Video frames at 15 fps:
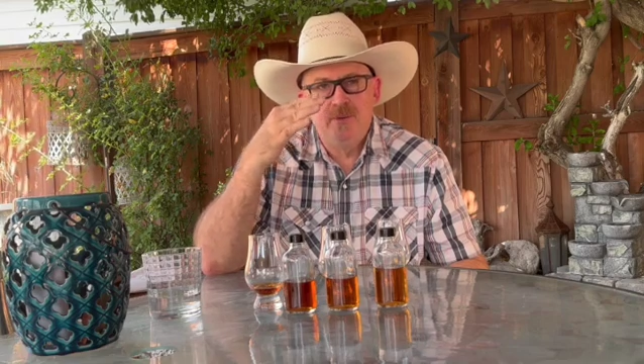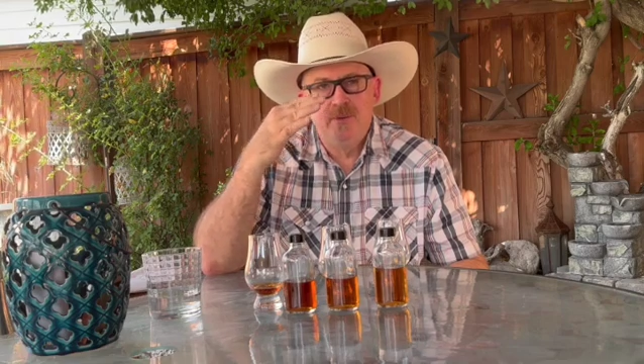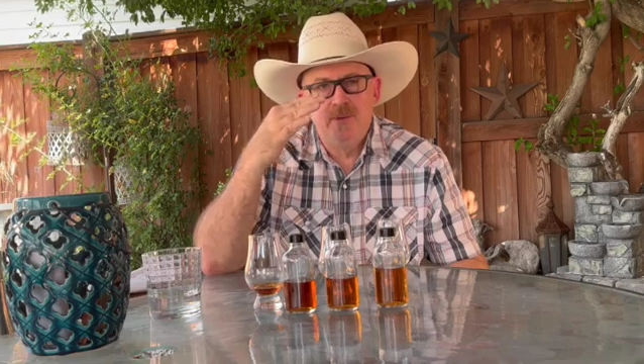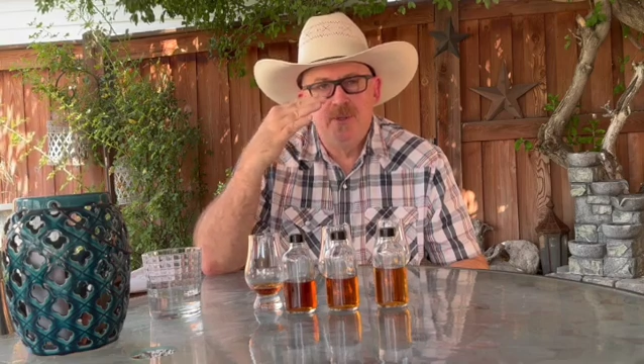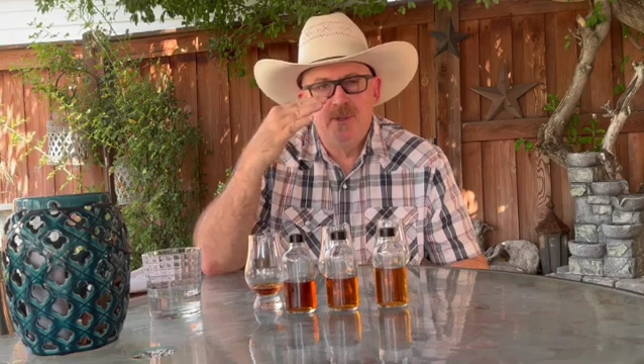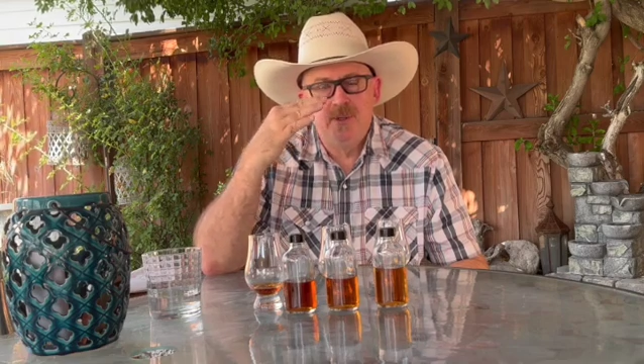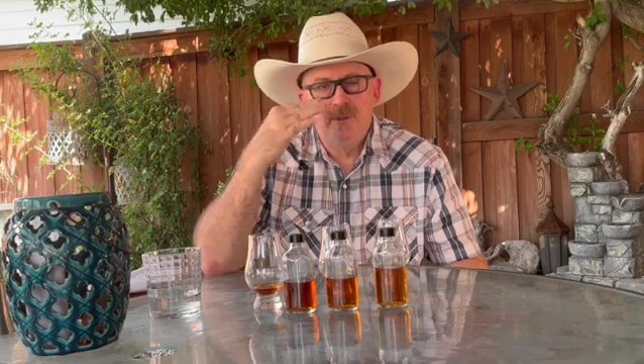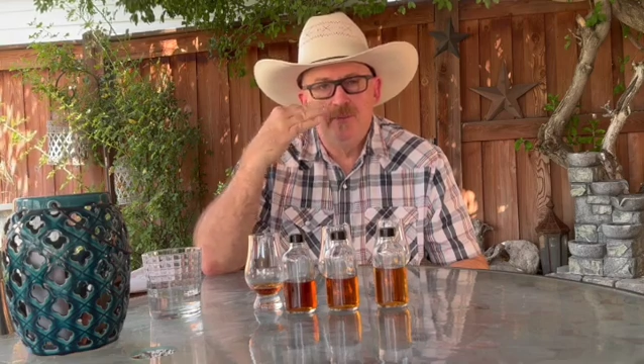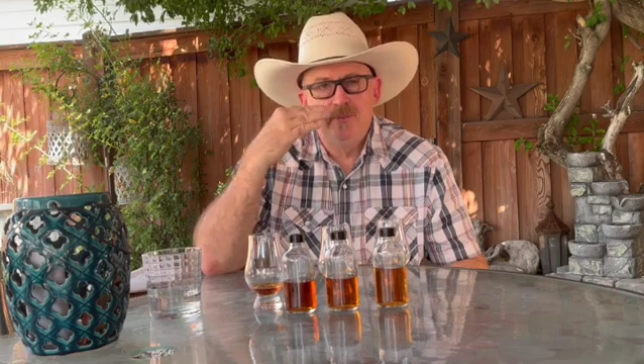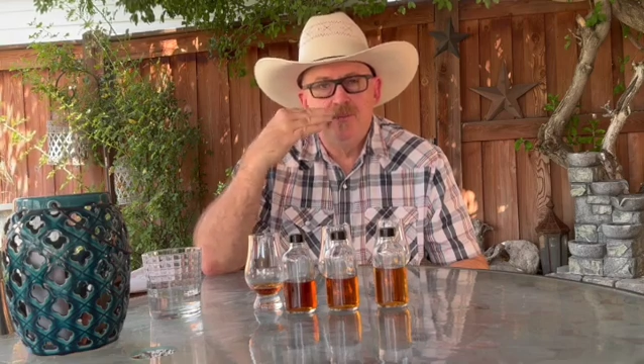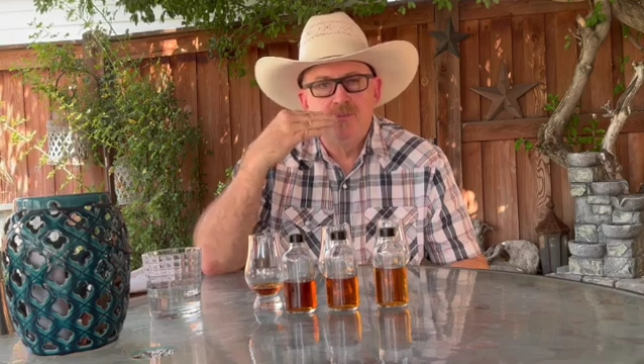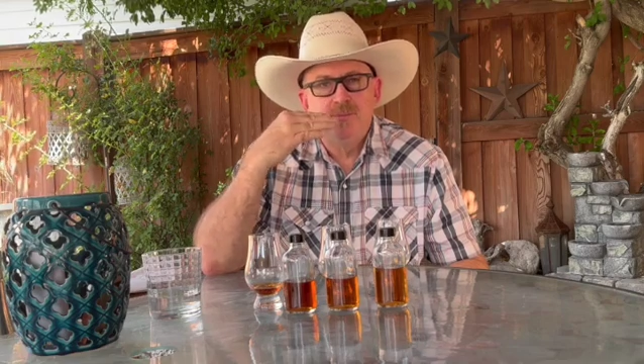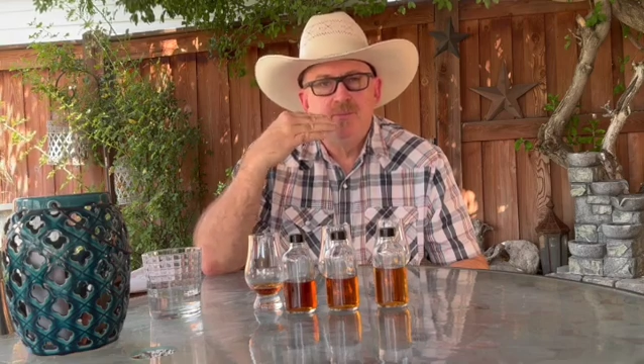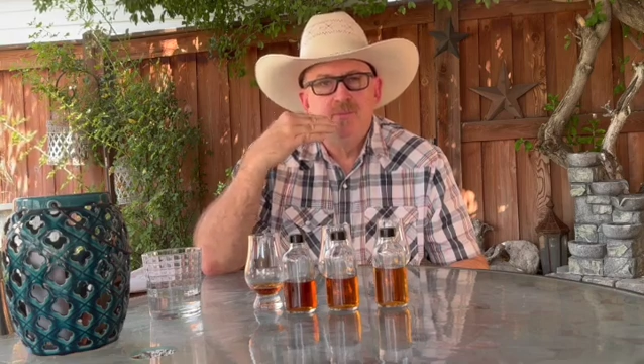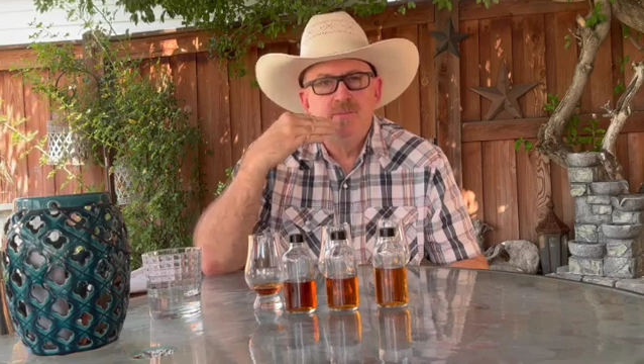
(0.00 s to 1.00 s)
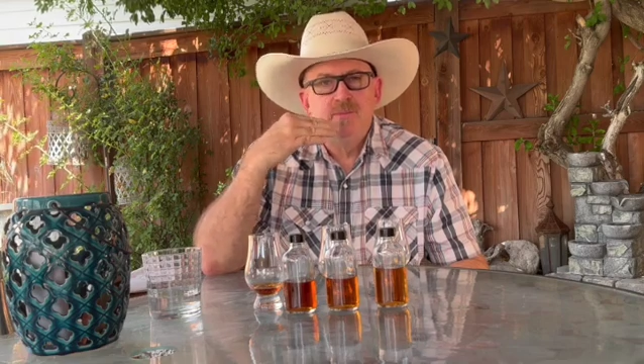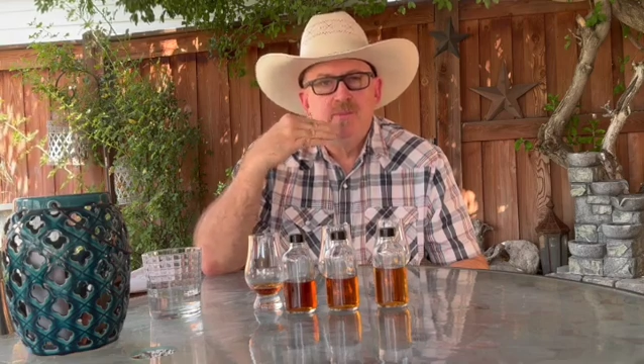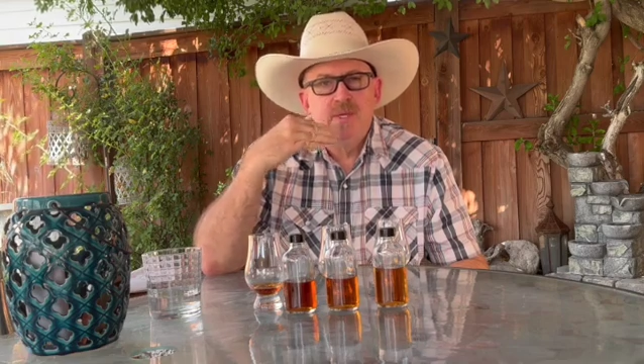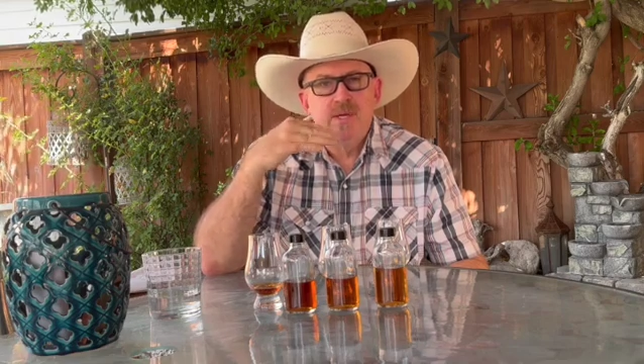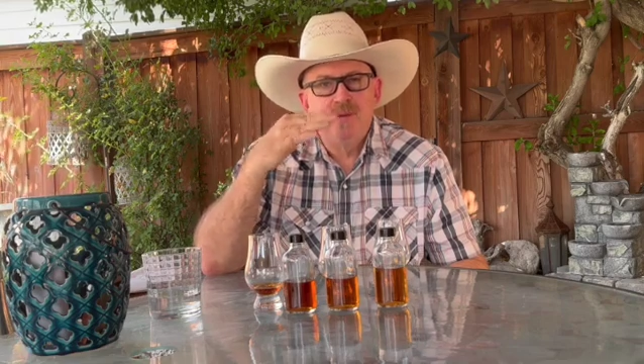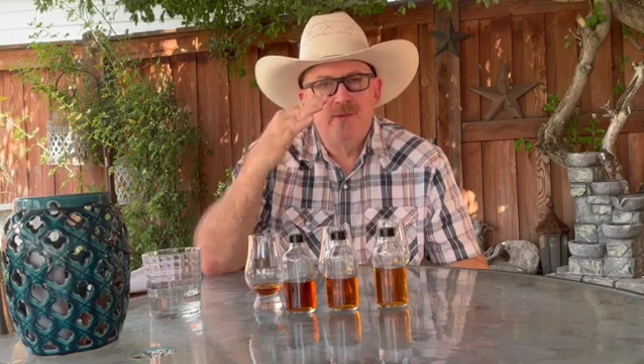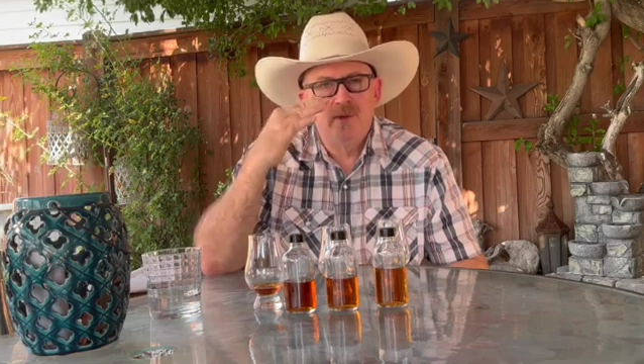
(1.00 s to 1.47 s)
the
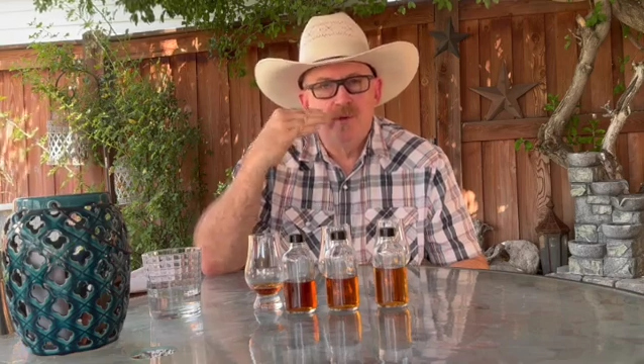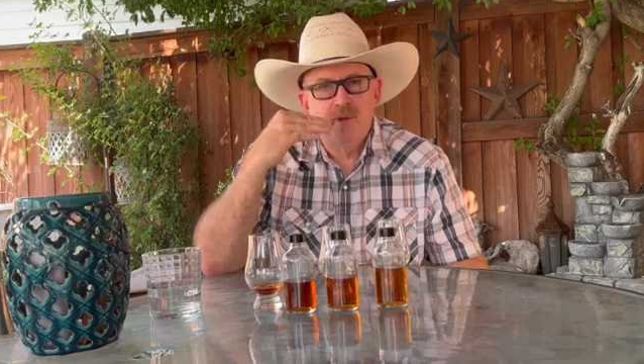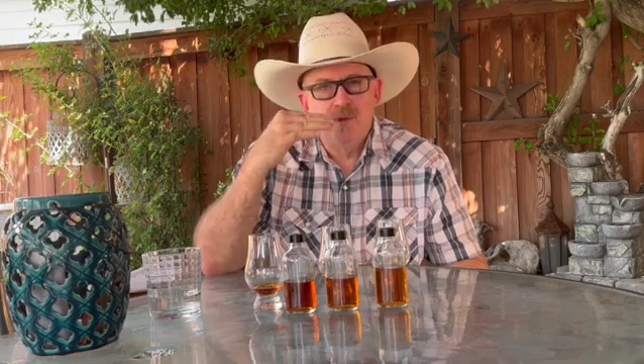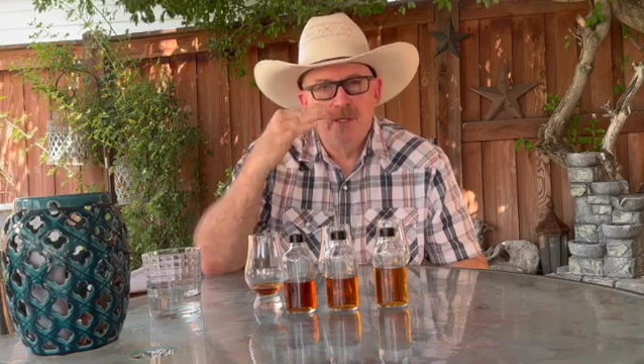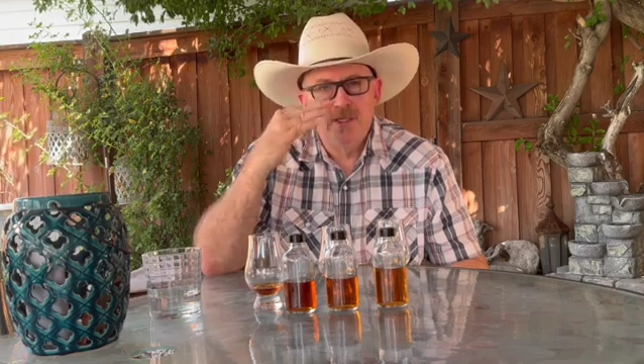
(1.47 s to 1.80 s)
ethanol